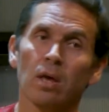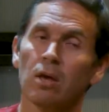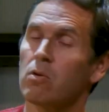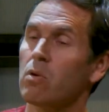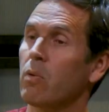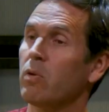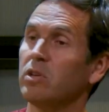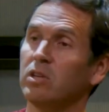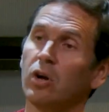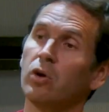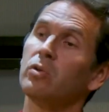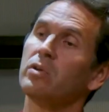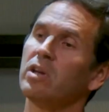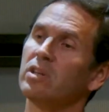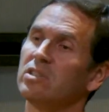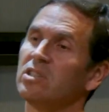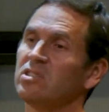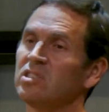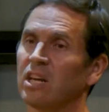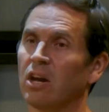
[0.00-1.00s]
where we don't
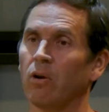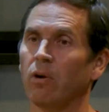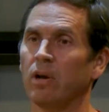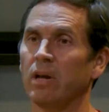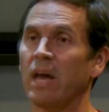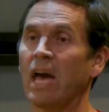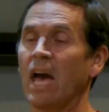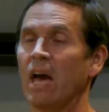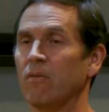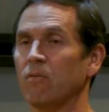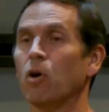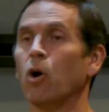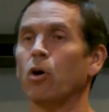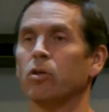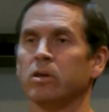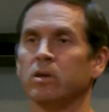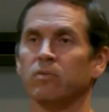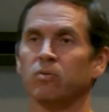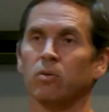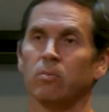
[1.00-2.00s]
necessarily have all the
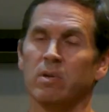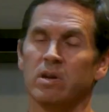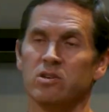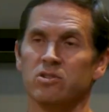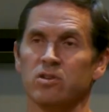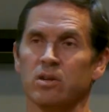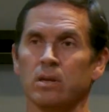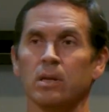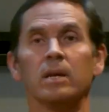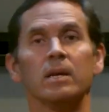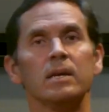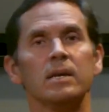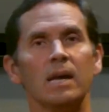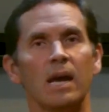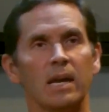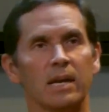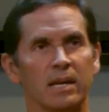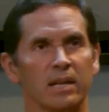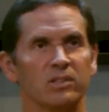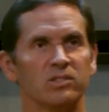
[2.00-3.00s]
information
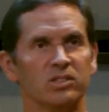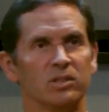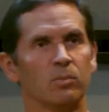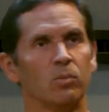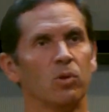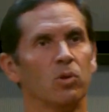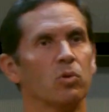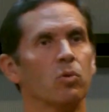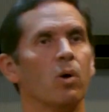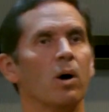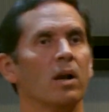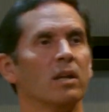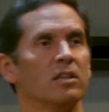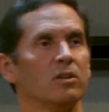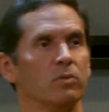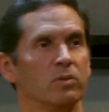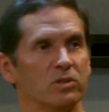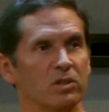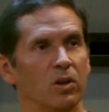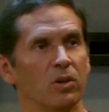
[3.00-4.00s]
and get similar quality
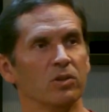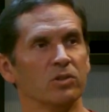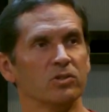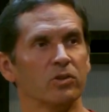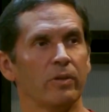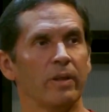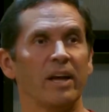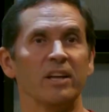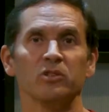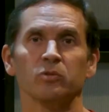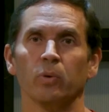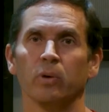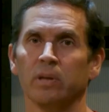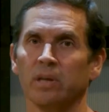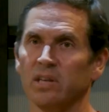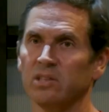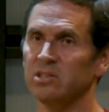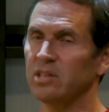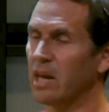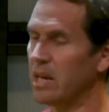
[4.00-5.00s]
results. So that's where the
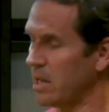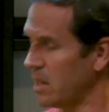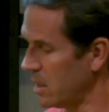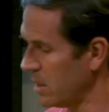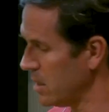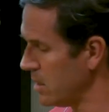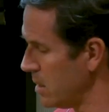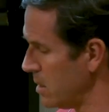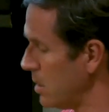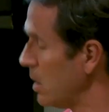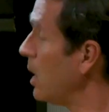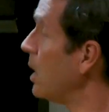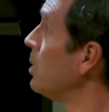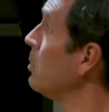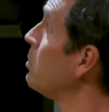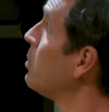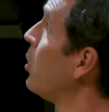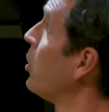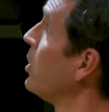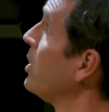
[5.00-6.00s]
exciting part